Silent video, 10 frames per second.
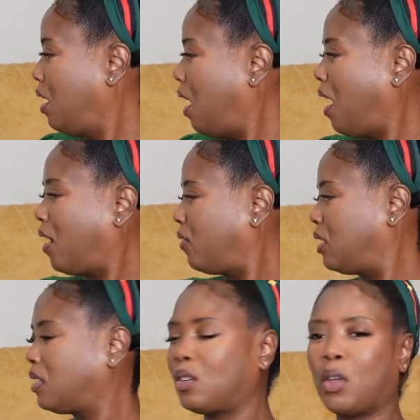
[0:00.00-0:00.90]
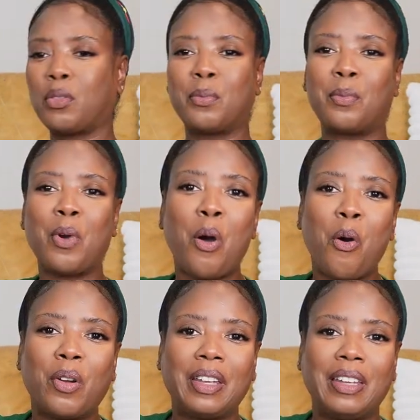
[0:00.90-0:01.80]
I have this
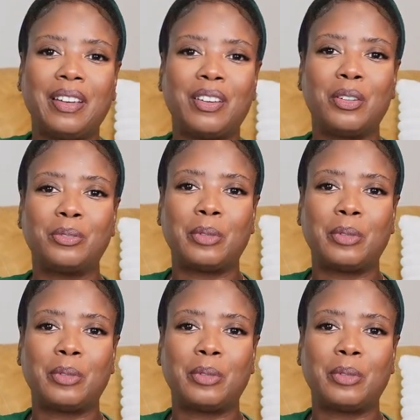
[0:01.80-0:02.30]
throw here.